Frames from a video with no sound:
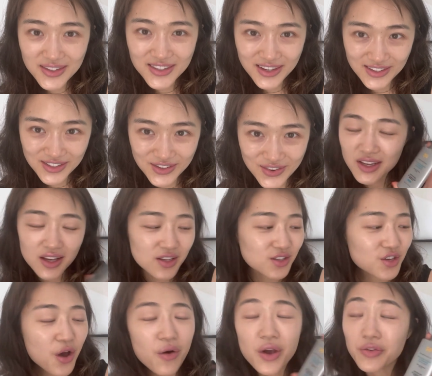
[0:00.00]
sunscreen.
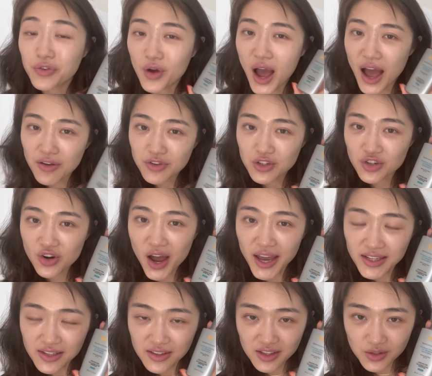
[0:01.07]
So if you haven't
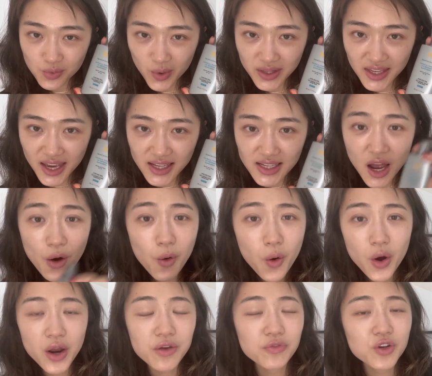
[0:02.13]
tried this one yet,
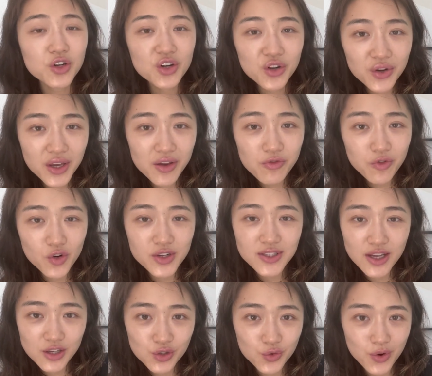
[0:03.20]
or if you're looking for a
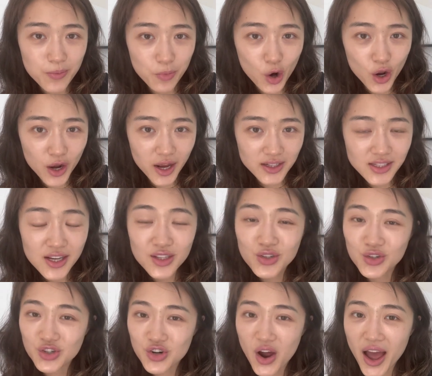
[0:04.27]
sunscreen product
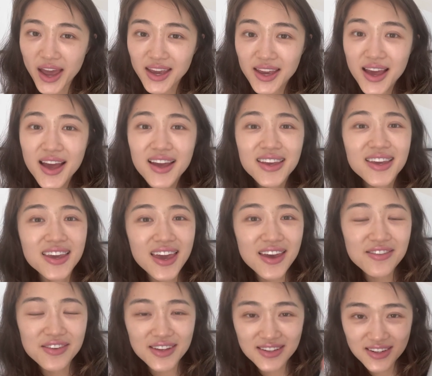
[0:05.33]
to try,
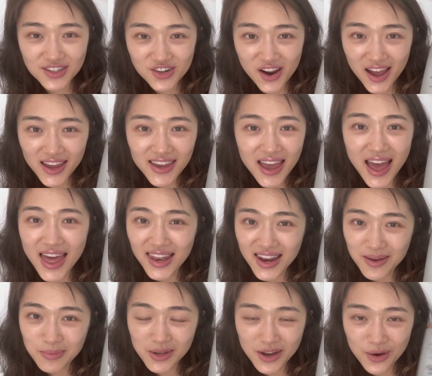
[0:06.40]
give it a try and
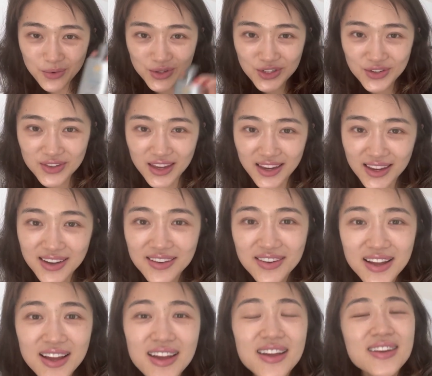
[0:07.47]
let me know what you think.
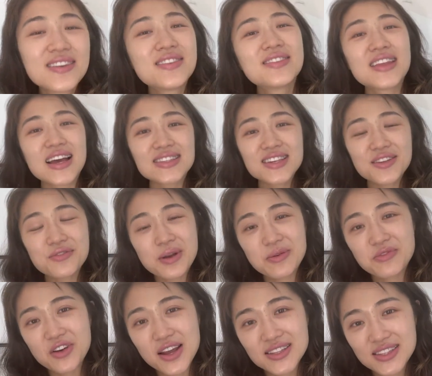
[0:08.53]
That's it,
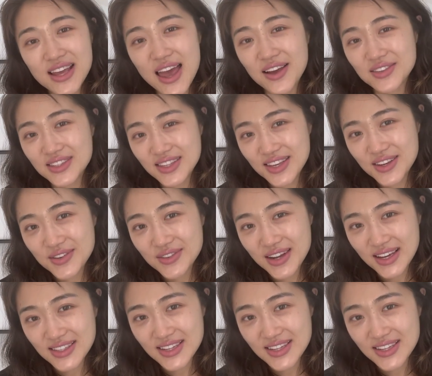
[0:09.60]
friends. I'll see you next